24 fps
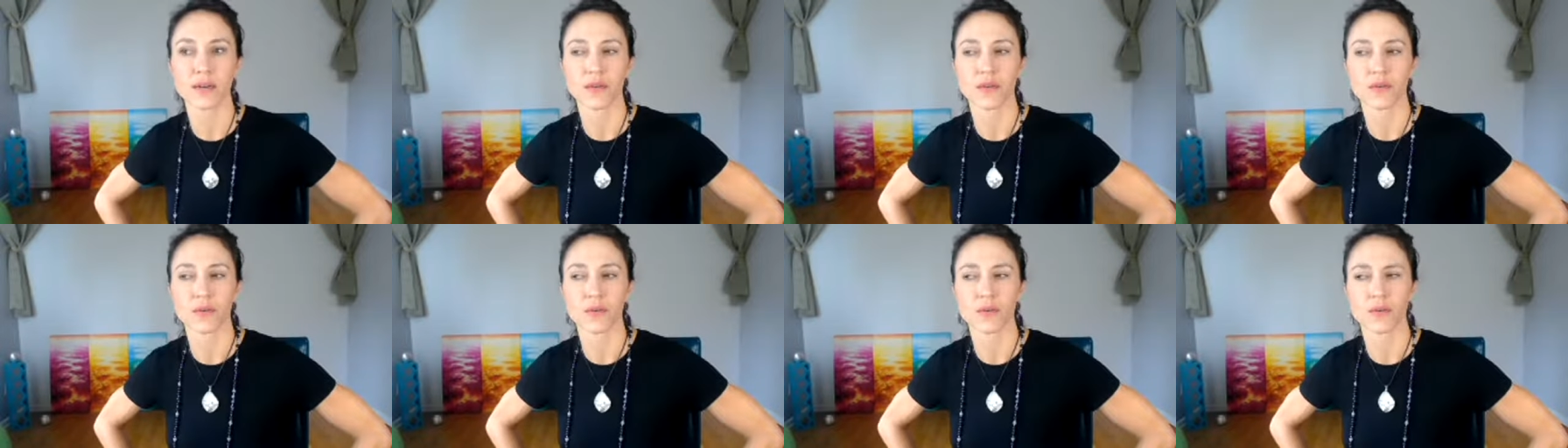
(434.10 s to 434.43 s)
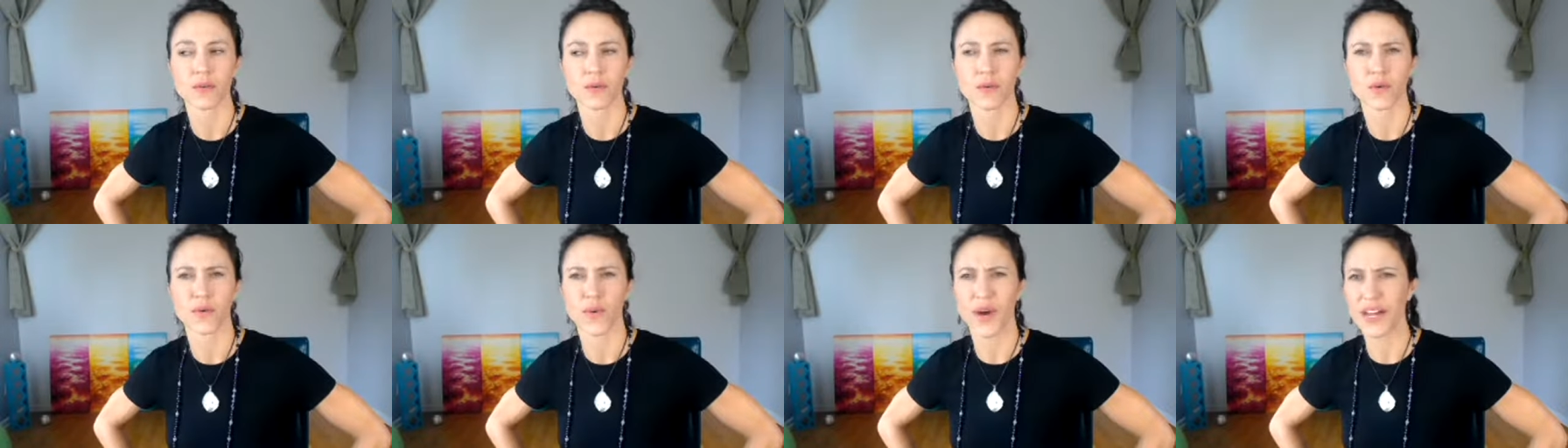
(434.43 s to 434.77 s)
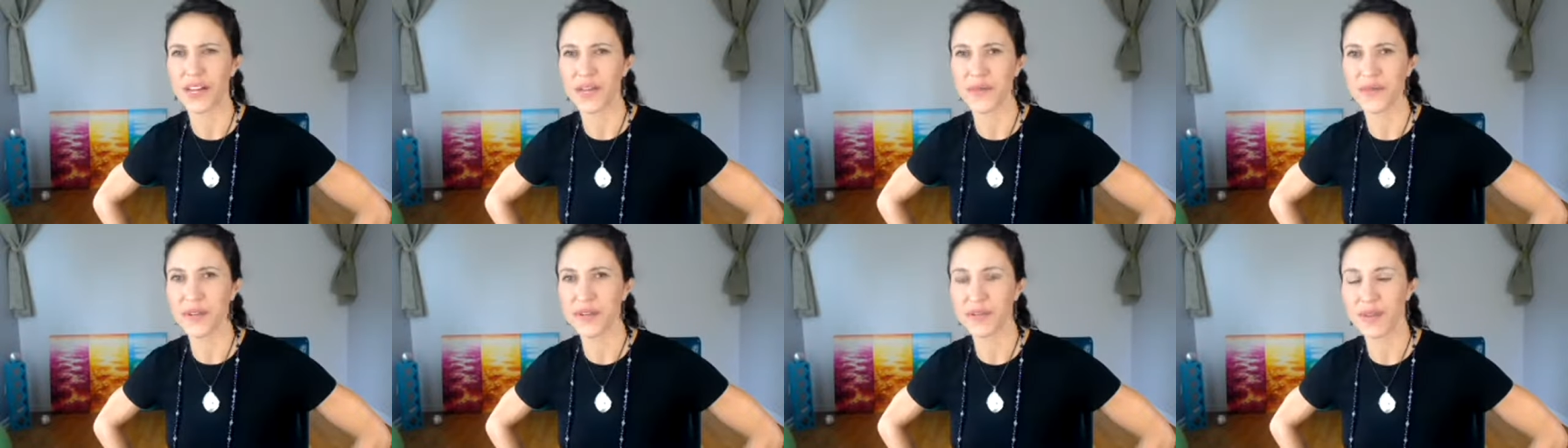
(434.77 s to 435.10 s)
Well, why do
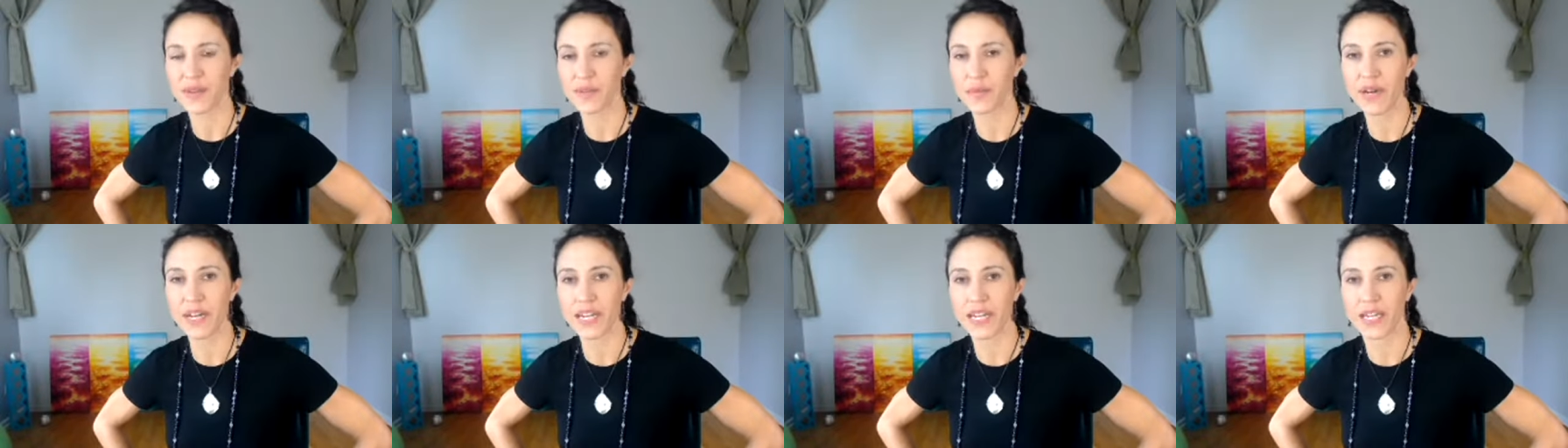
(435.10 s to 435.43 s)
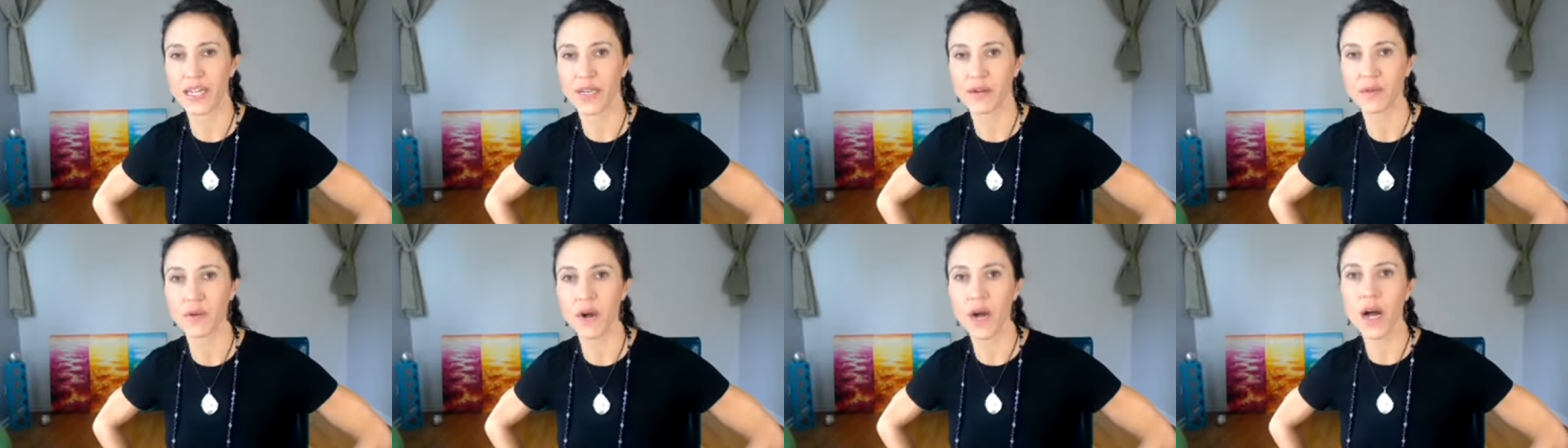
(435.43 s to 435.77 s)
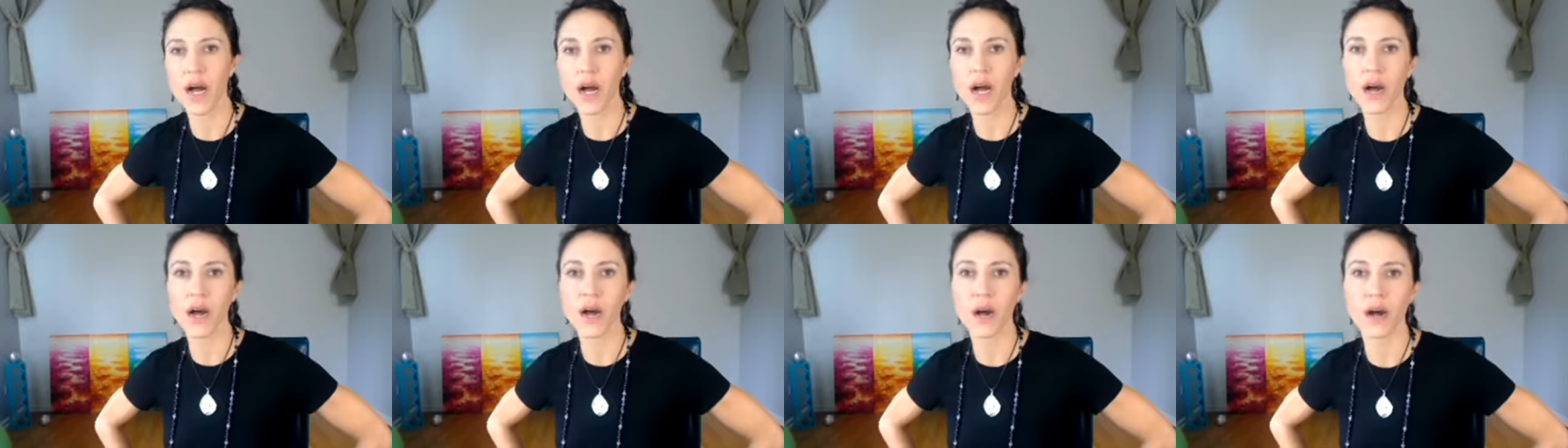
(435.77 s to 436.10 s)
you want to make money?
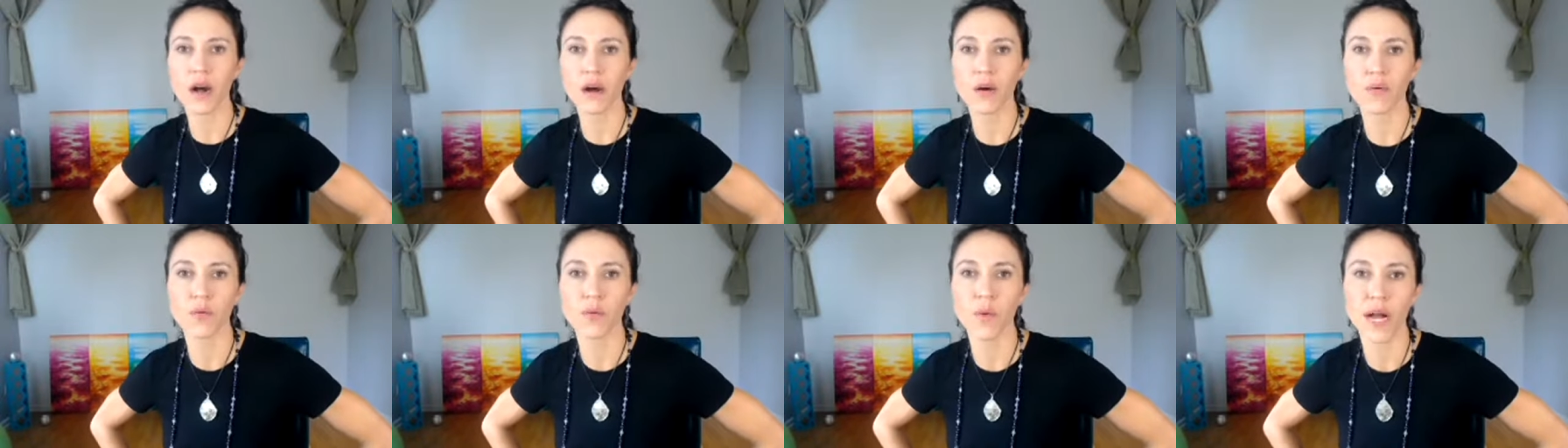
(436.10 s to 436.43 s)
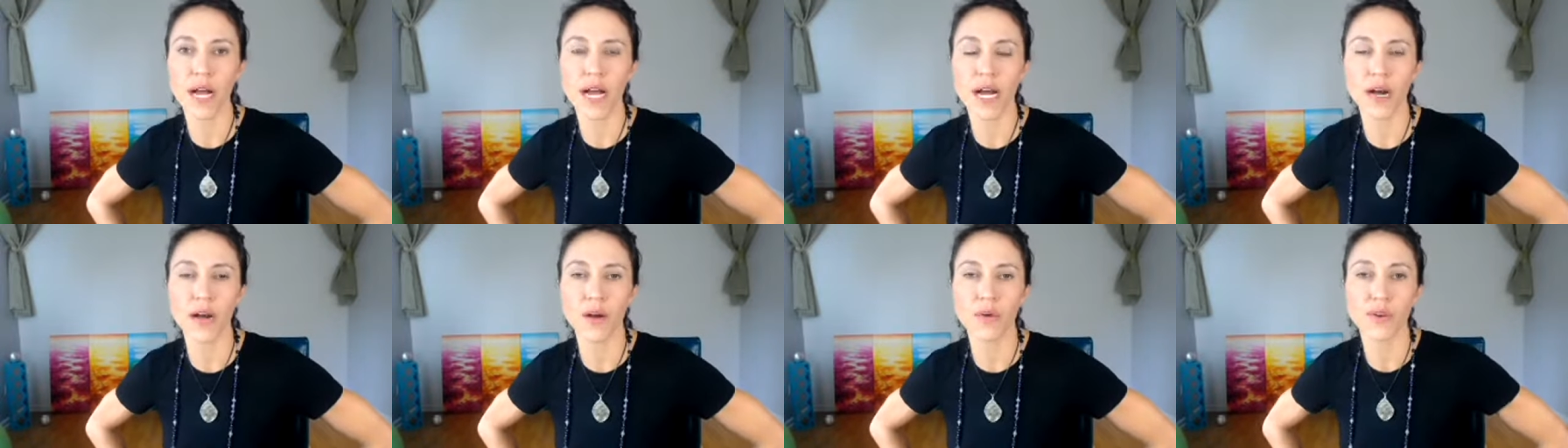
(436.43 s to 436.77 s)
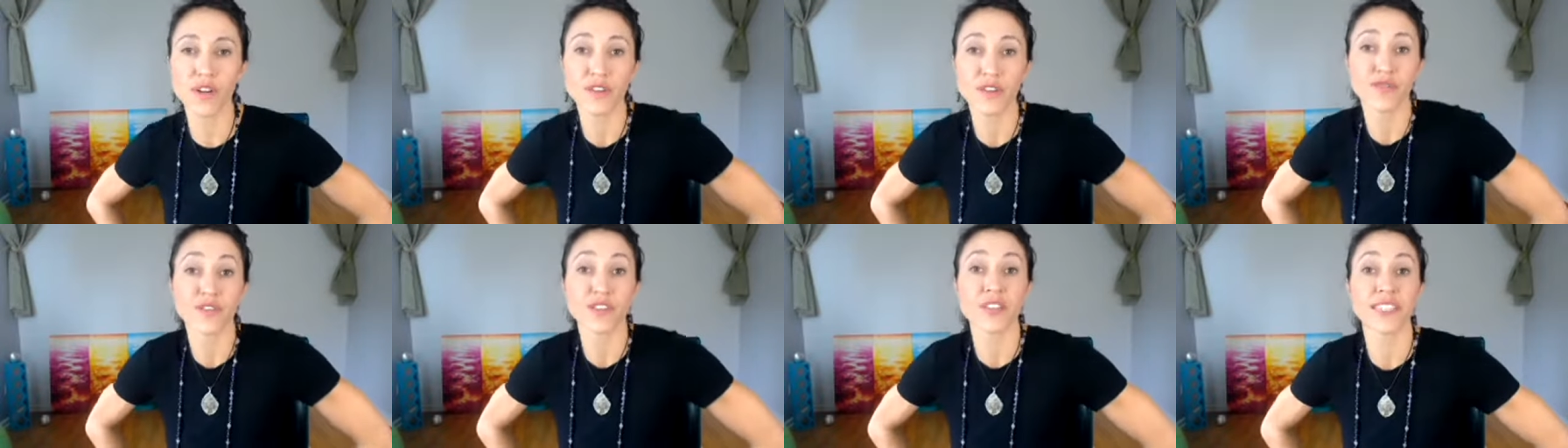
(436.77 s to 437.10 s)
Uh, well, I want
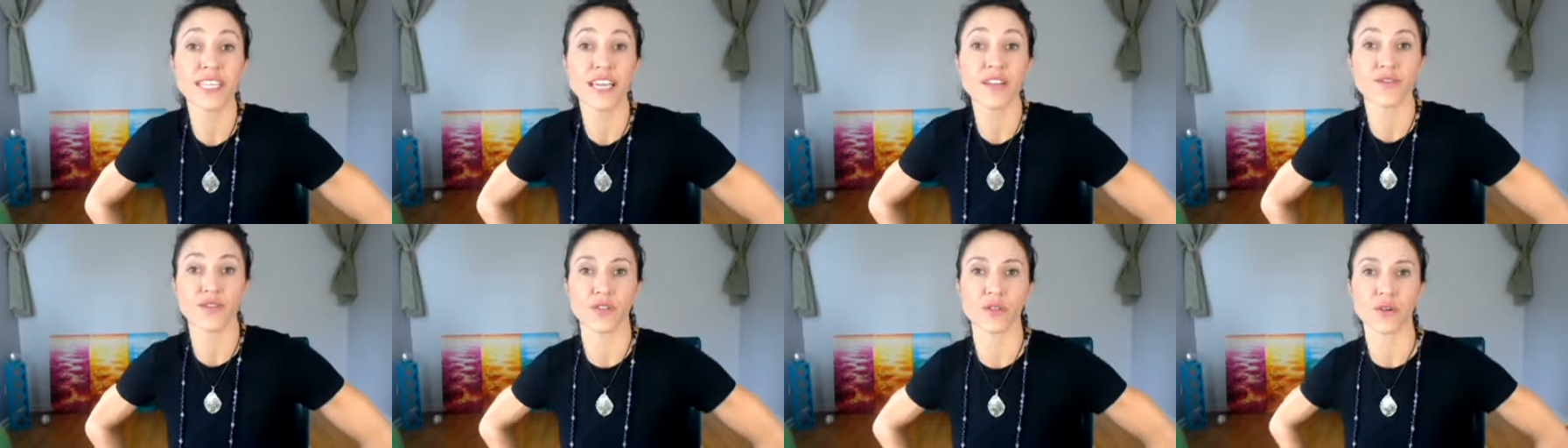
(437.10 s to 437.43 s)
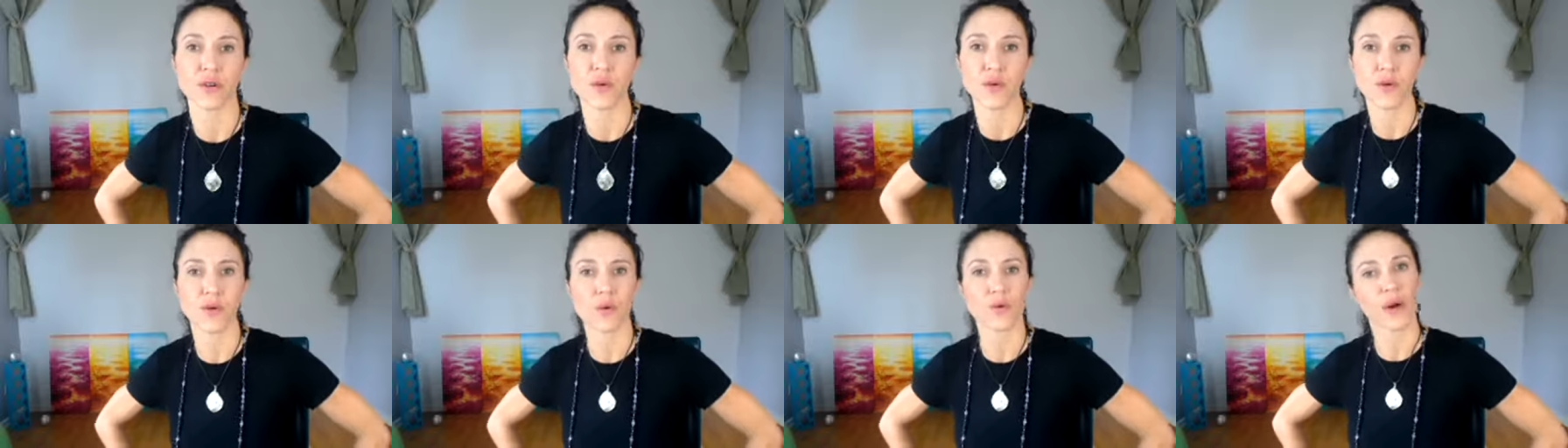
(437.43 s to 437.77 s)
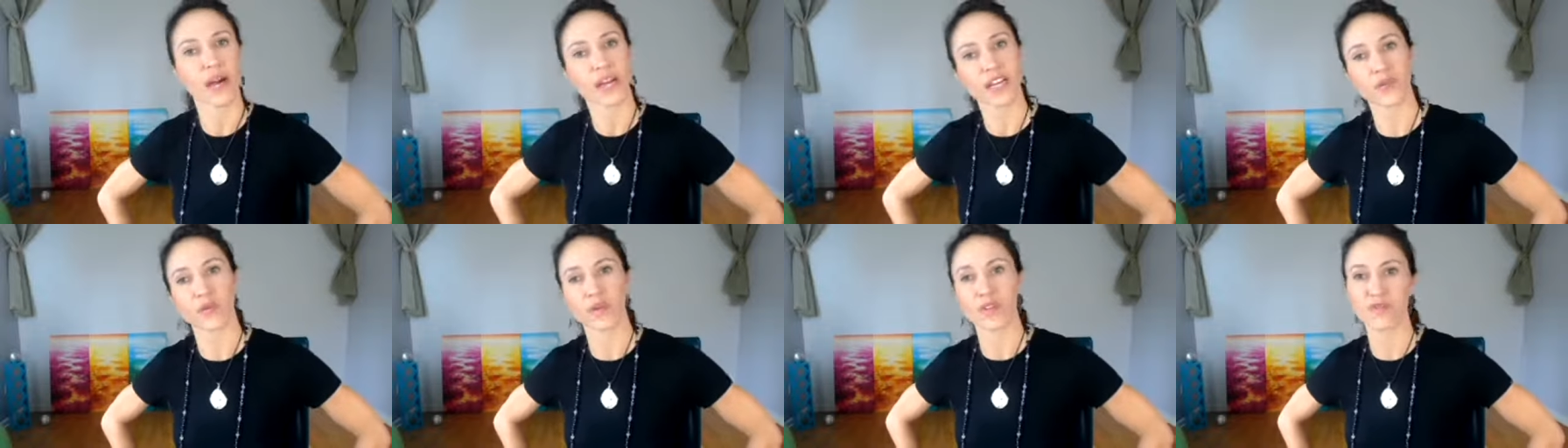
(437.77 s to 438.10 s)
to feel safer. Well, why
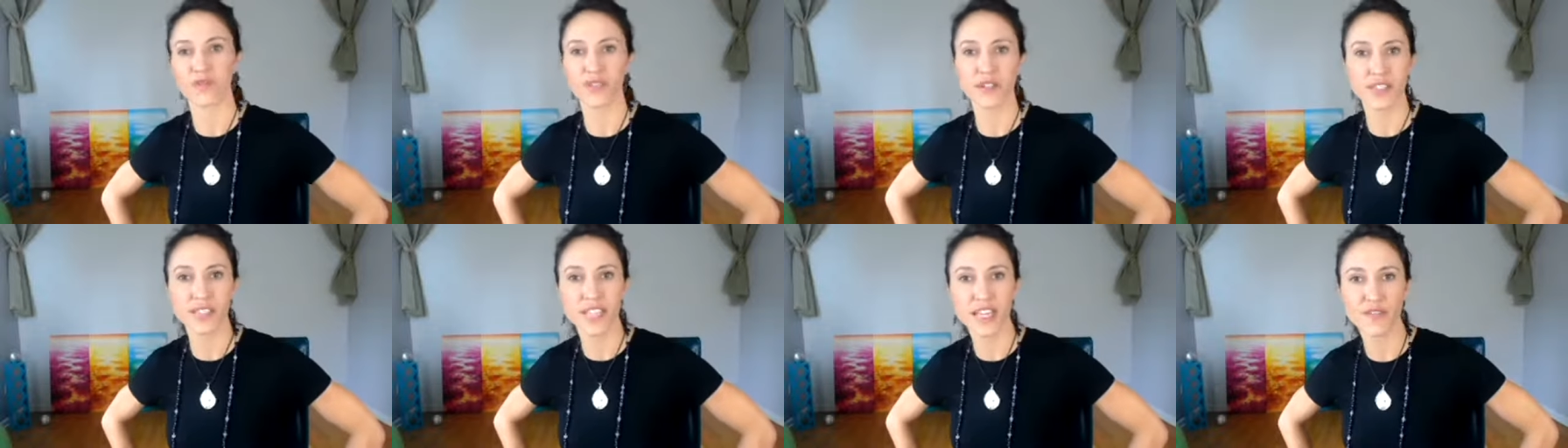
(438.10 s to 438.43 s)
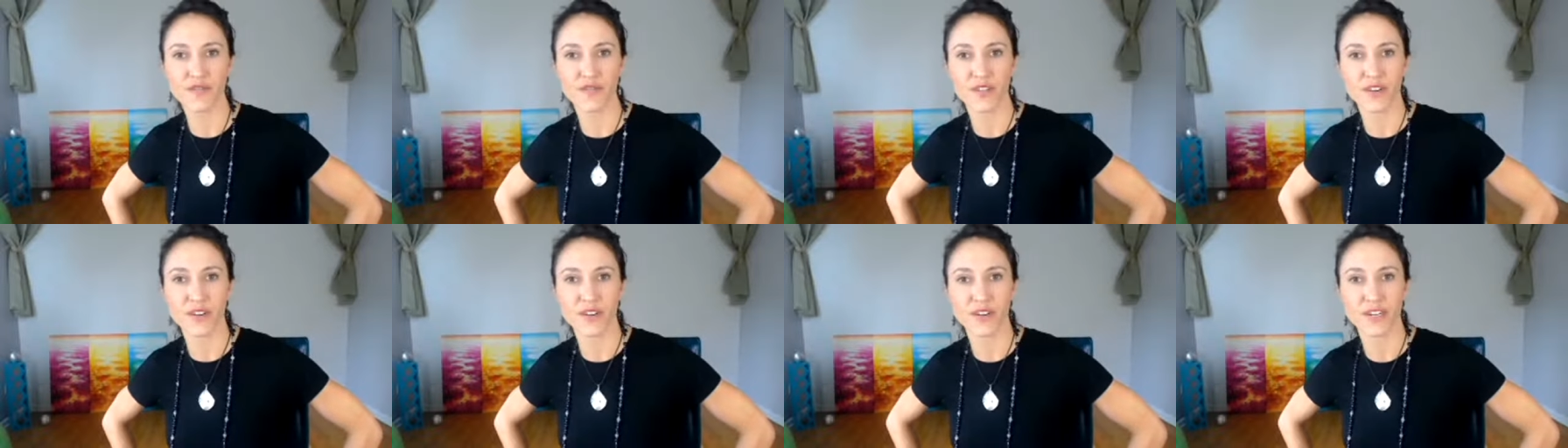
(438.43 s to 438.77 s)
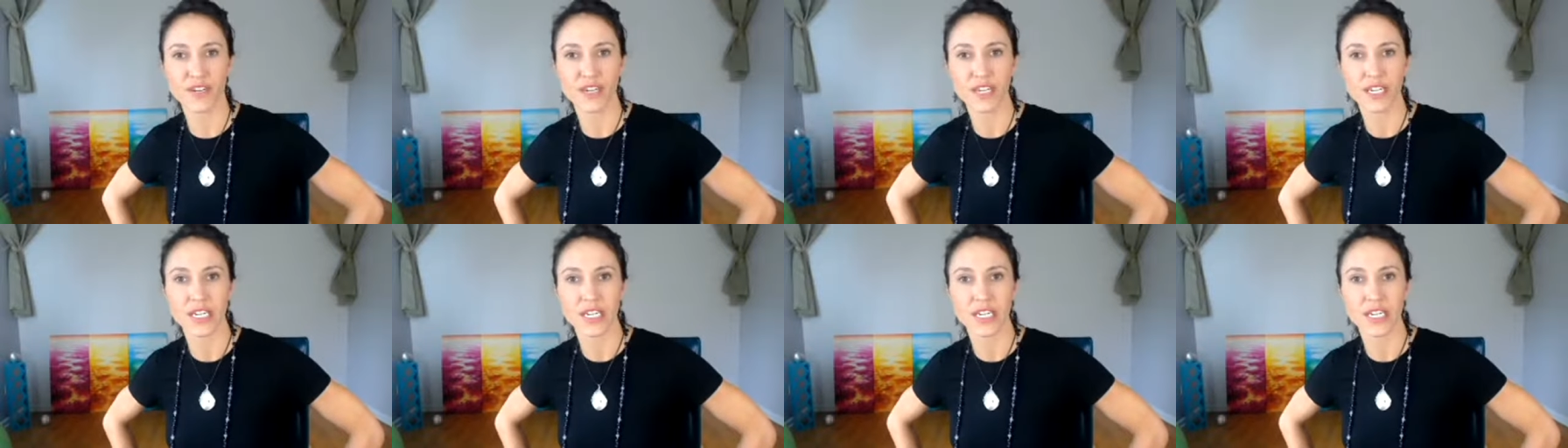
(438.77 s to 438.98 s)
do you want to feel safer?